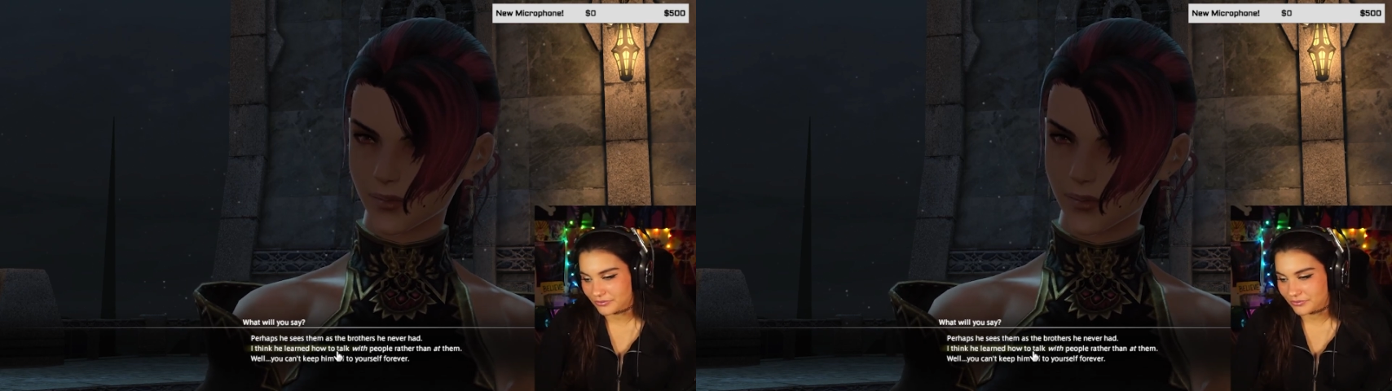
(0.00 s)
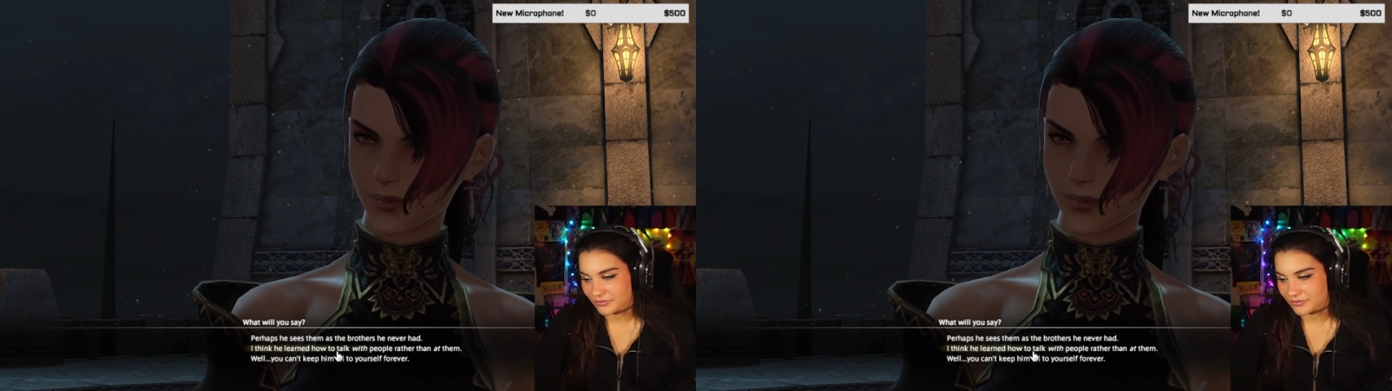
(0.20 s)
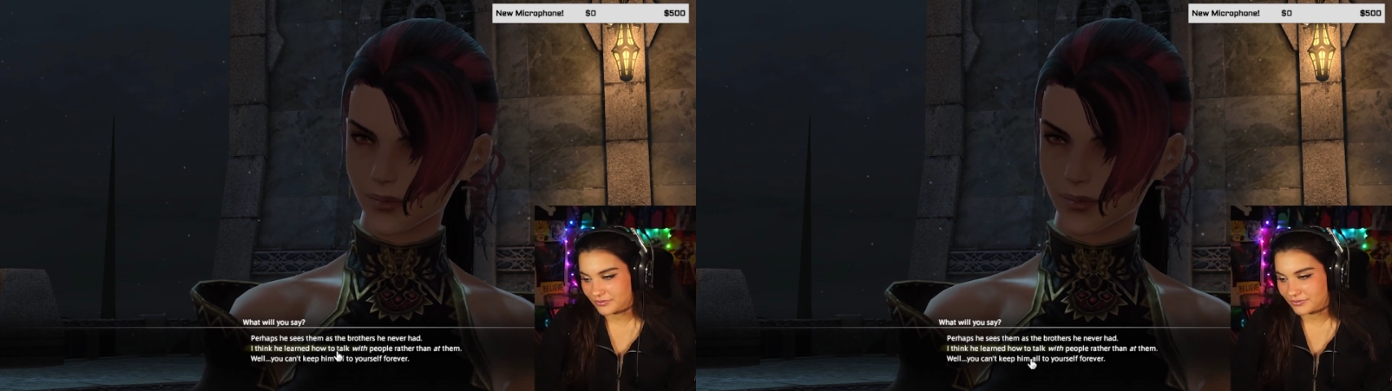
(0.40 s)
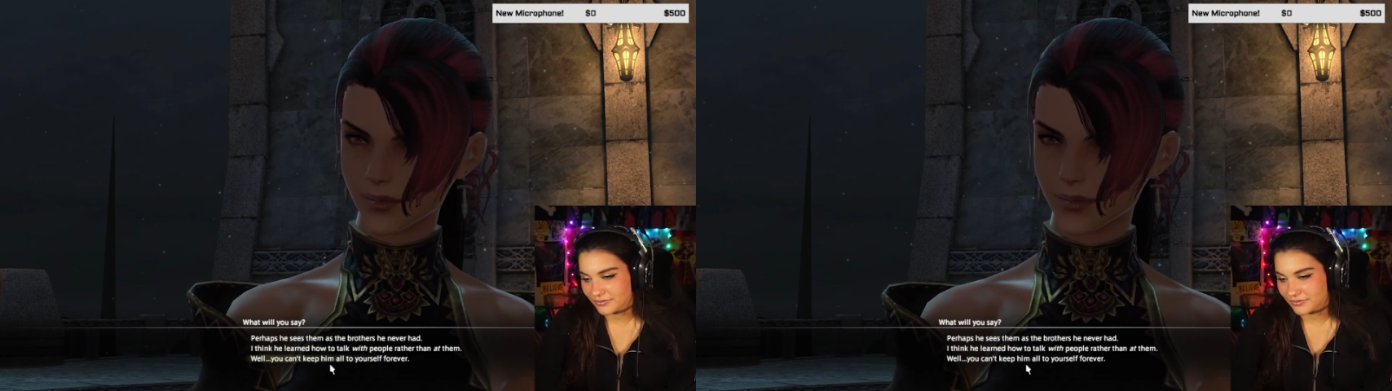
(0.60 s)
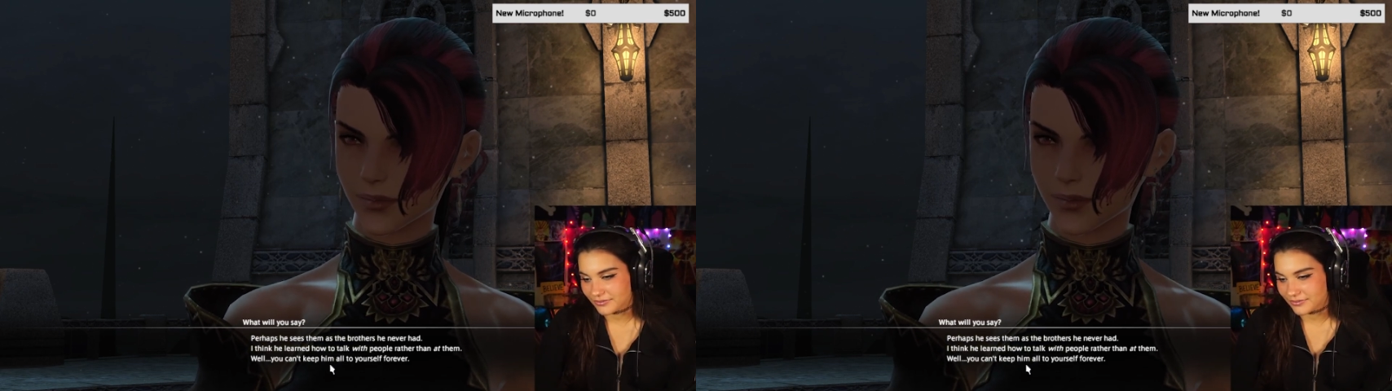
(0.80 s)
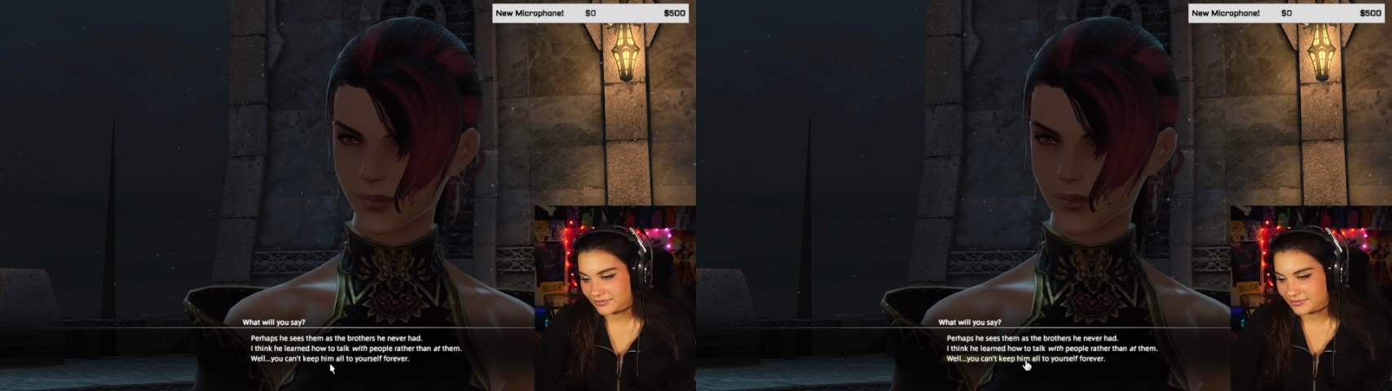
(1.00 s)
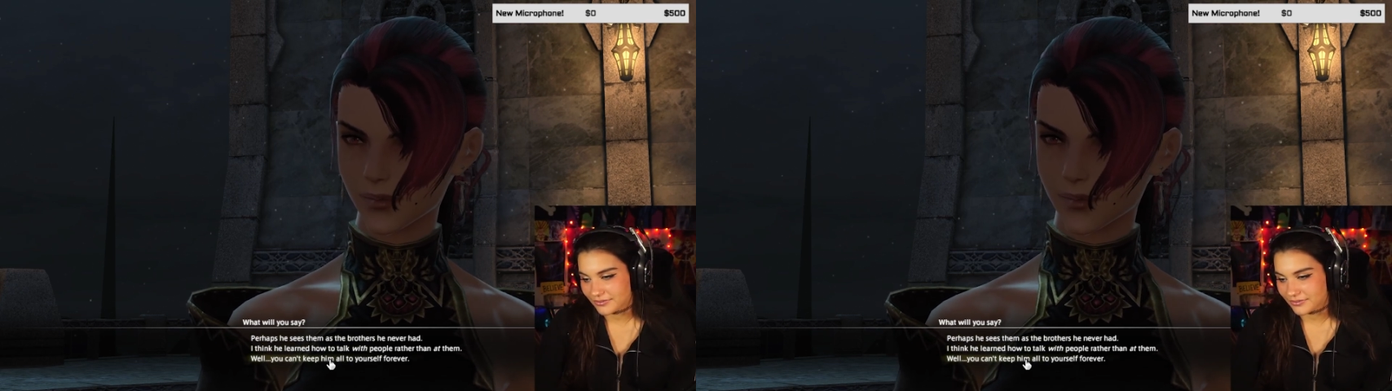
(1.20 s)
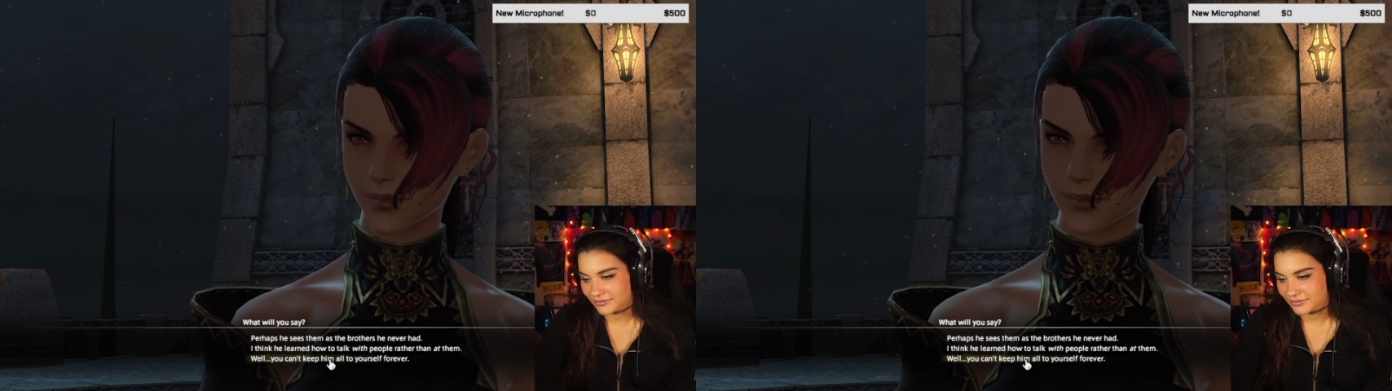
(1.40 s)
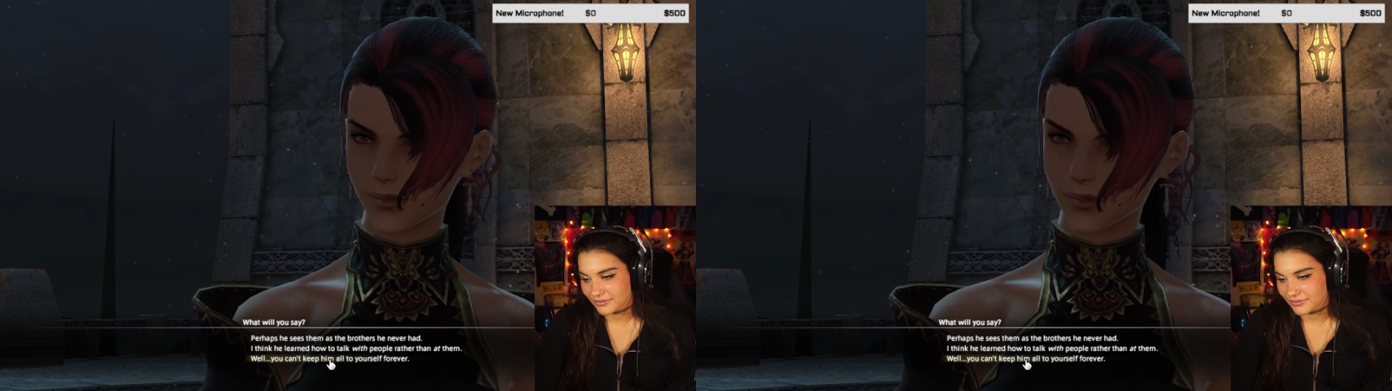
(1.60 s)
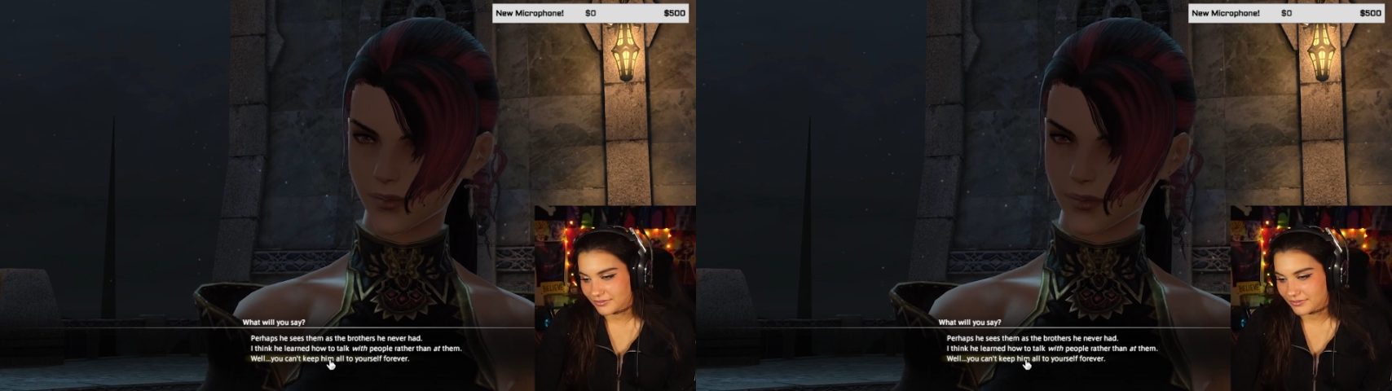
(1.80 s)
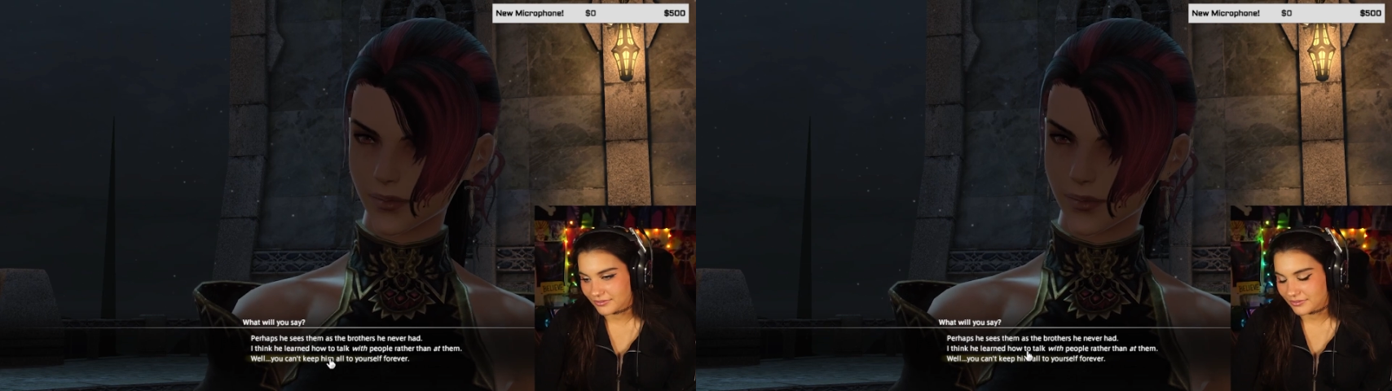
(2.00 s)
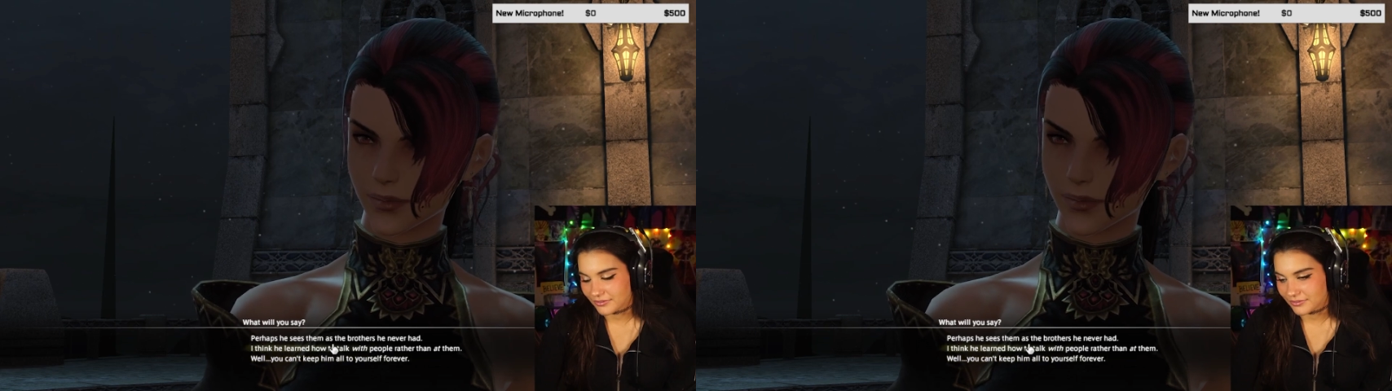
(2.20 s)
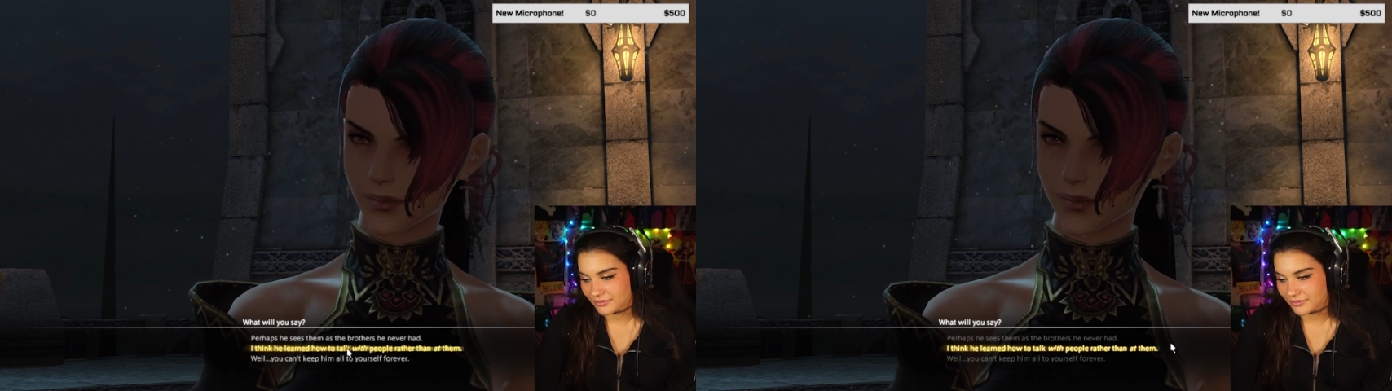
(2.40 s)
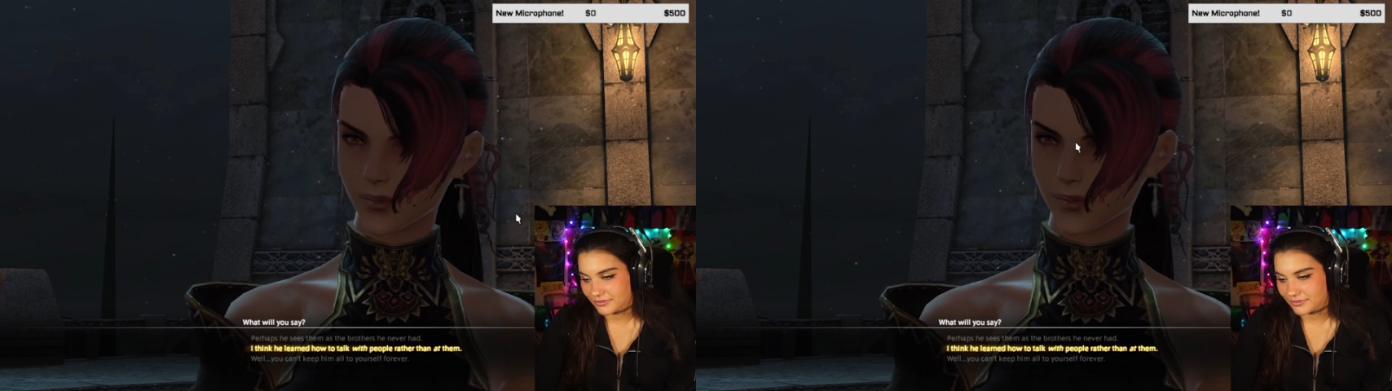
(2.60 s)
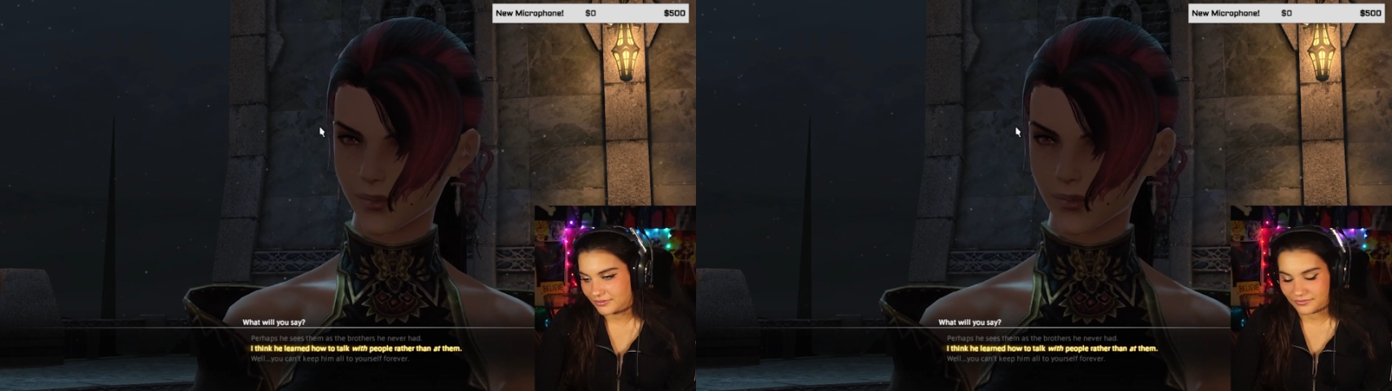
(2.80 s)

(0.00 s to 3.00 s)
Nobody speaks.